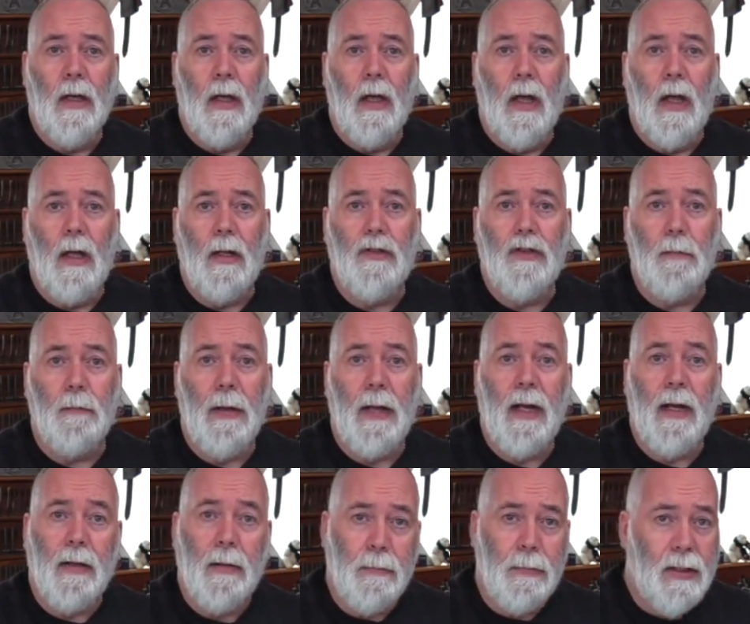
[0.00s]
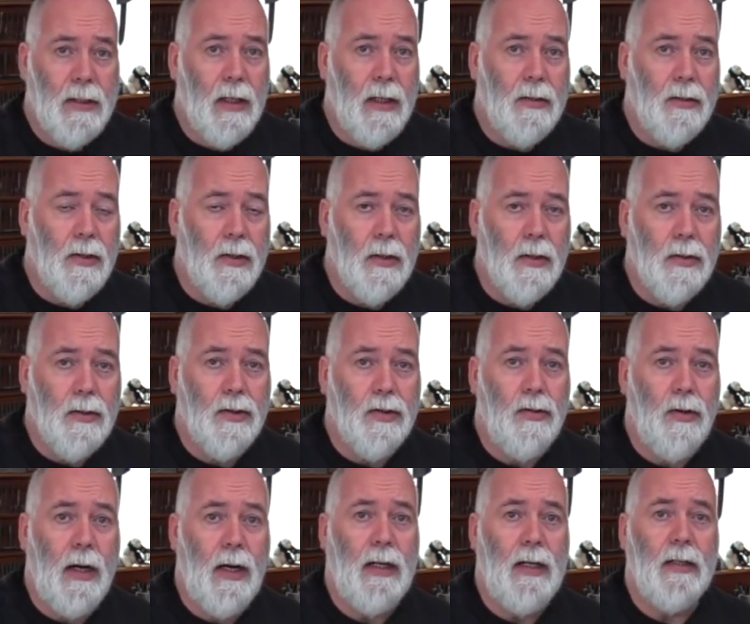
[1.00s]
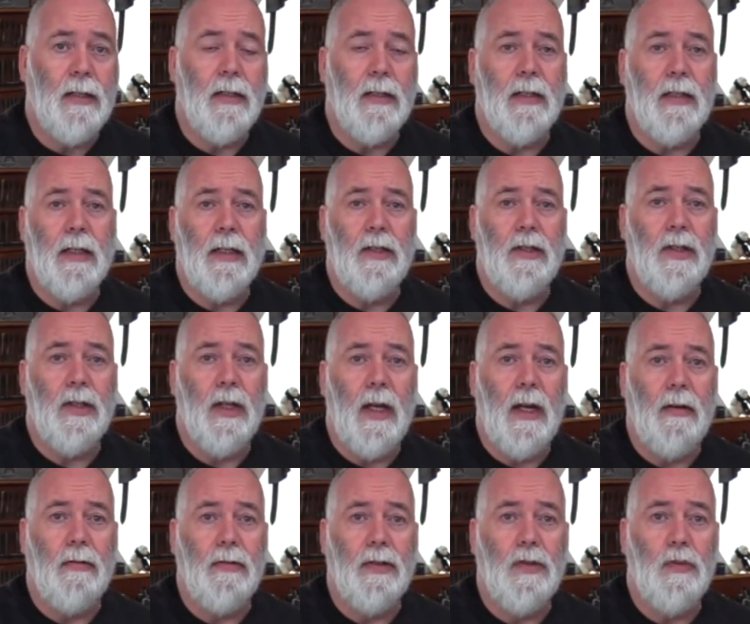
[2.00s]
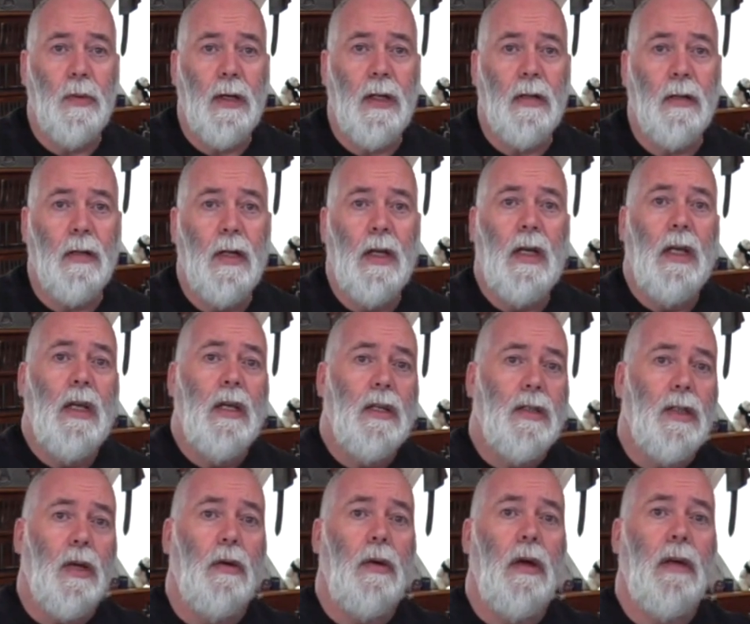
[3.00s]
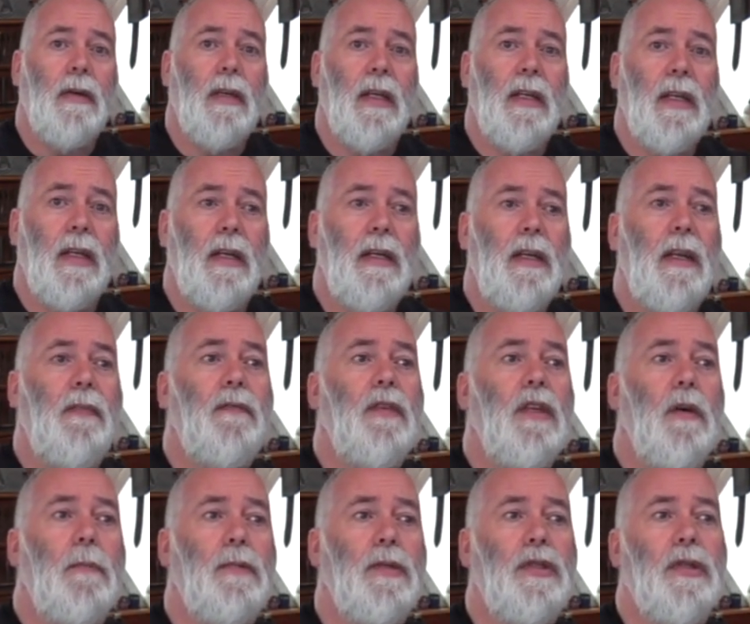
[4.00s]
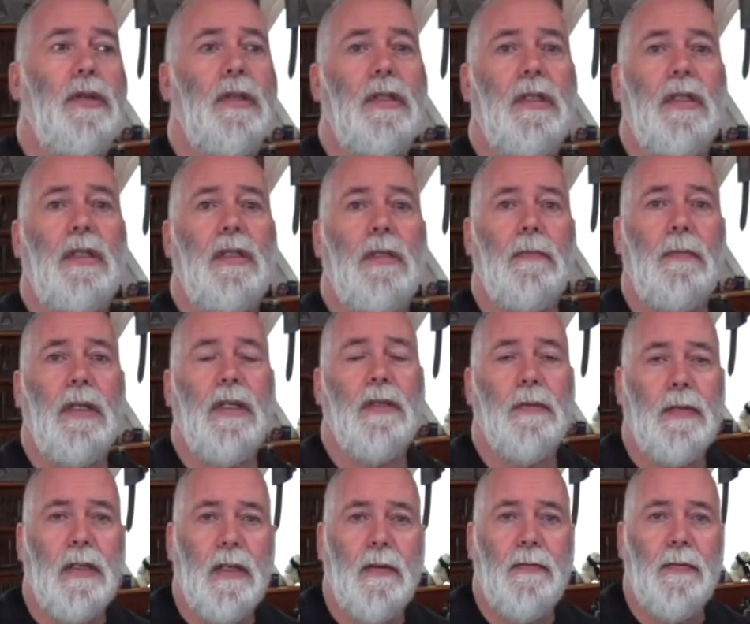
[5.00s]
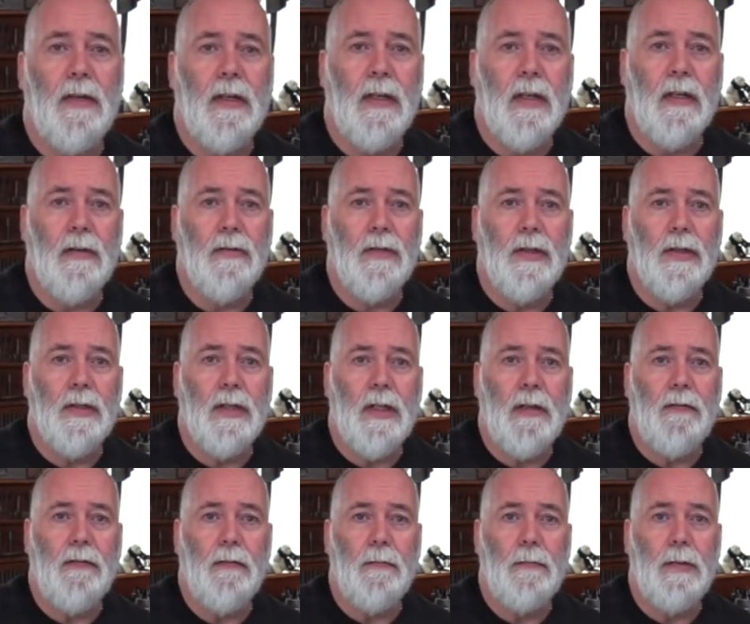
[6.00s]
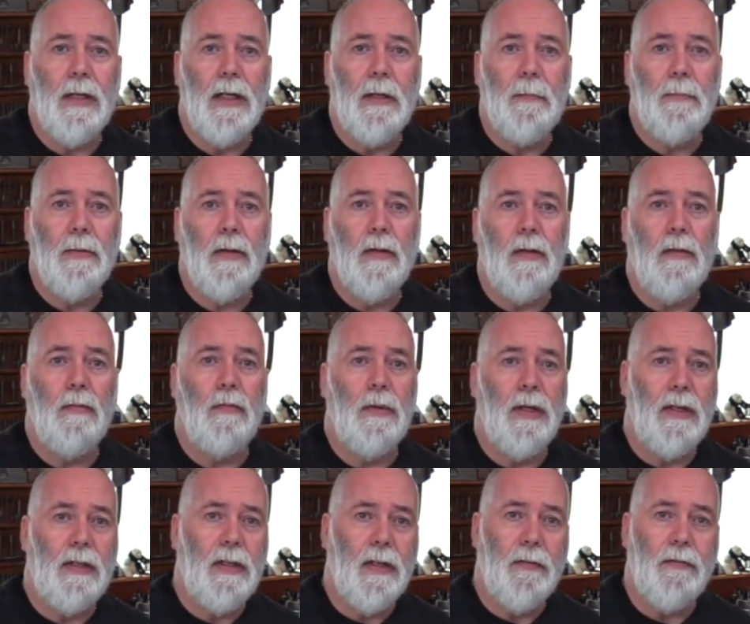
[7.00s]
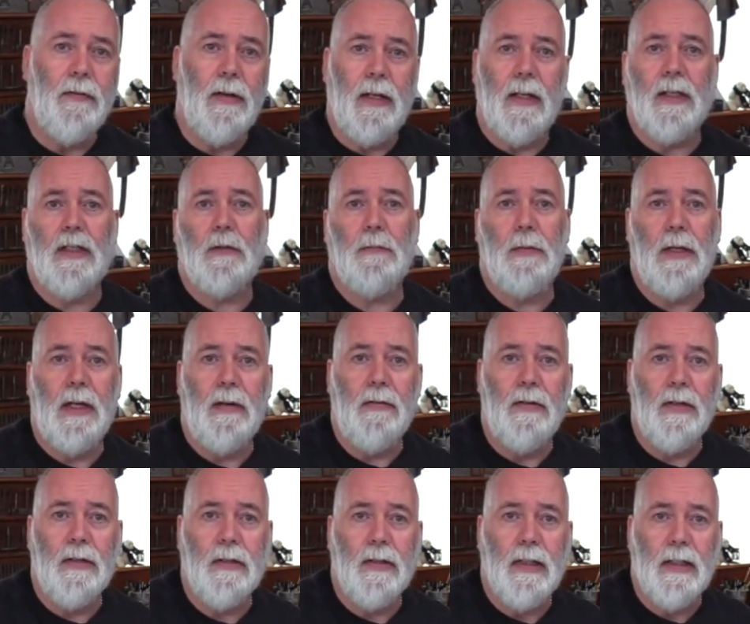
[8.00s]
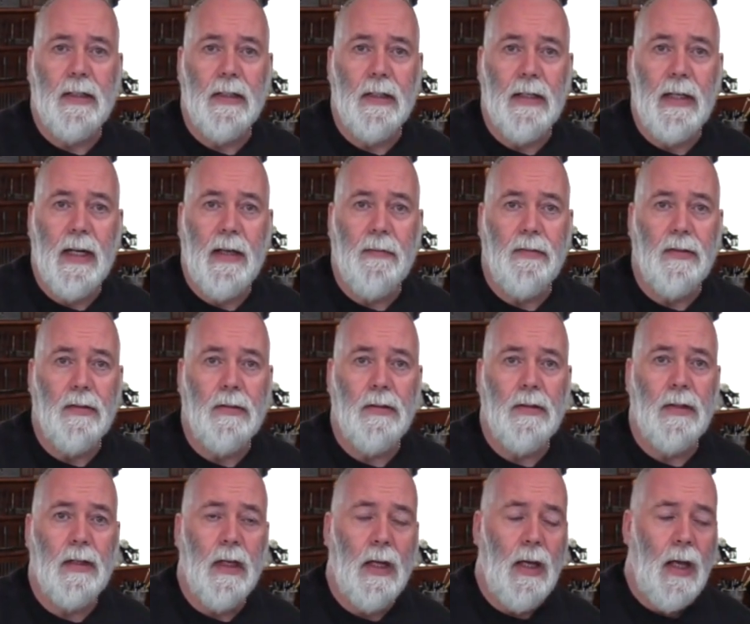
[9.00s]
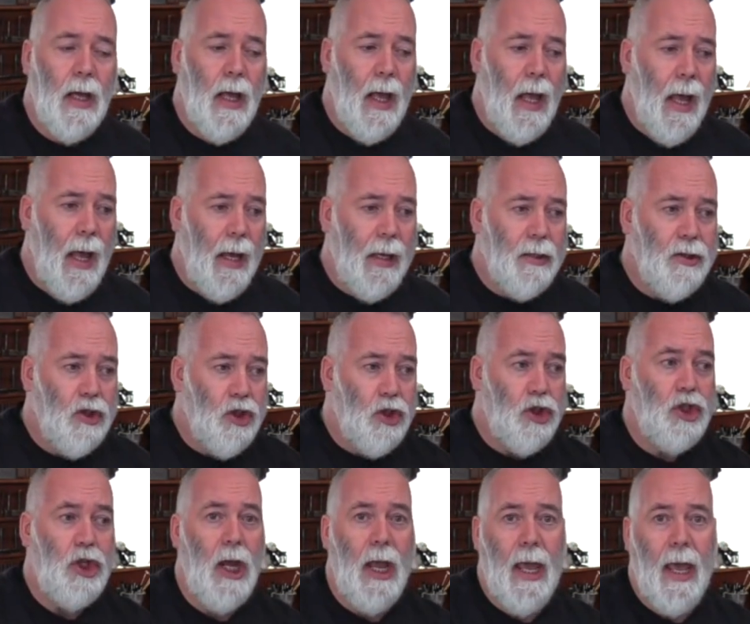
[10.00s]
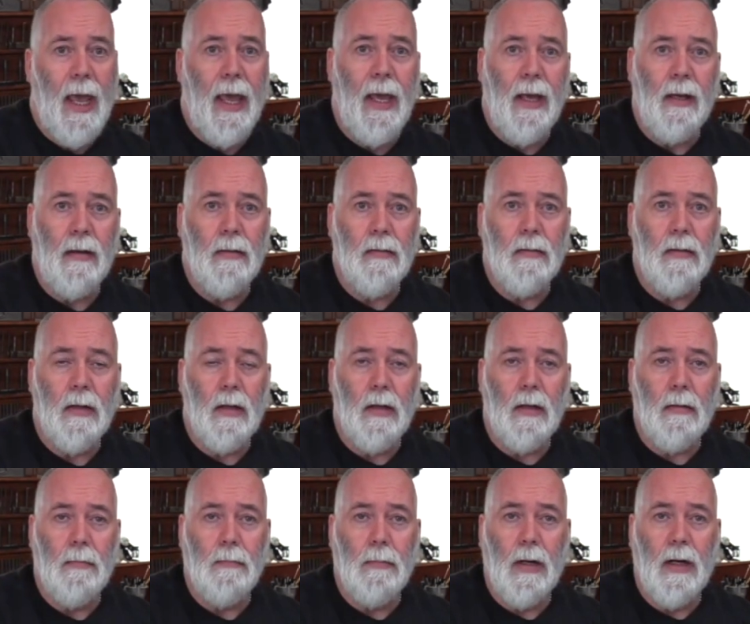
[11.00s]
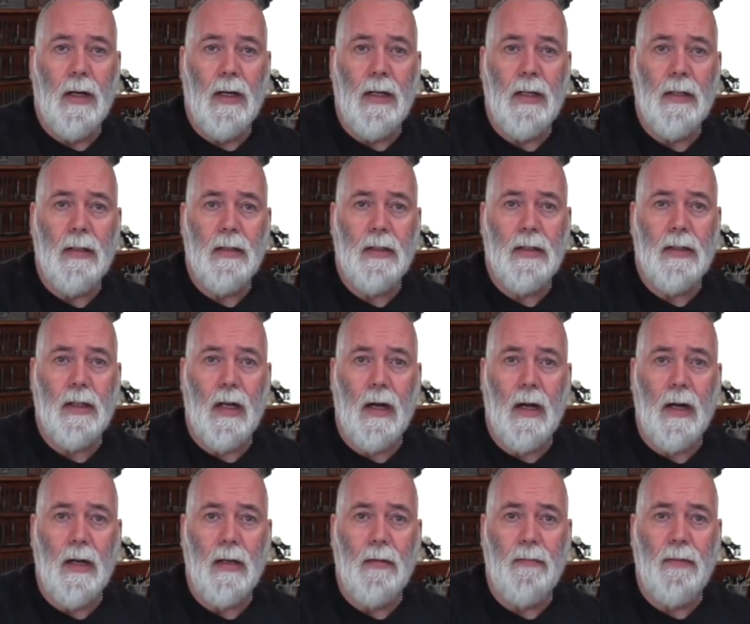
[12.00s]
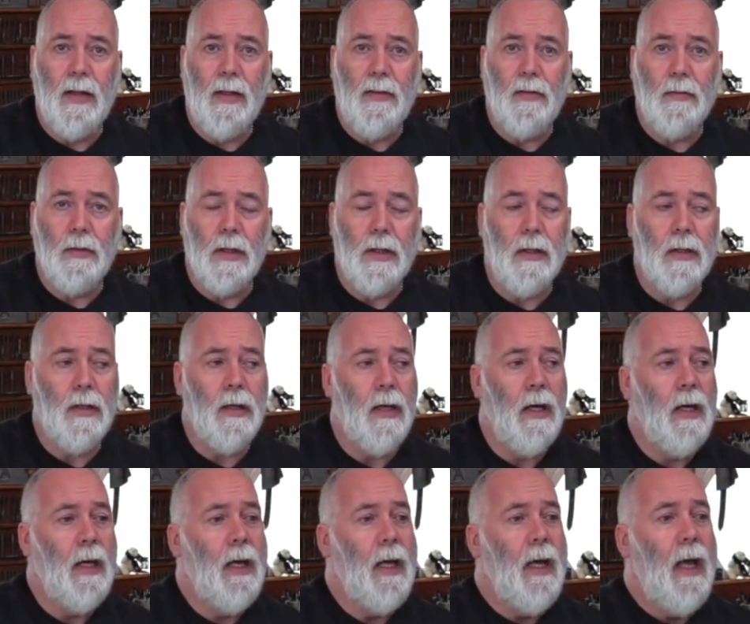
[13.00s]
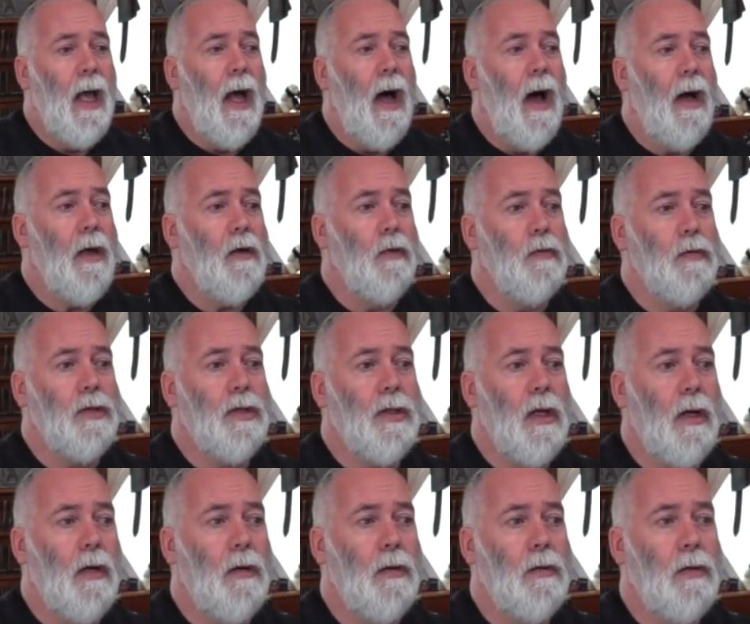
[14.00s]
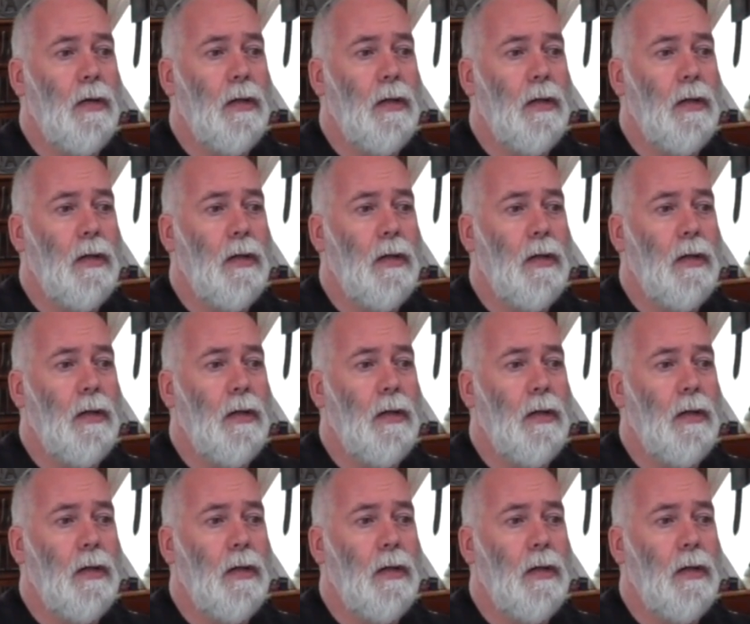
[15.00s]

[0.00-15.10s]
and Japan and potentially Australia to teach there as well. So I get a lovely opportunity to mix with different cultures, different people with different experiences and levels, and share my style of leatherwork. I also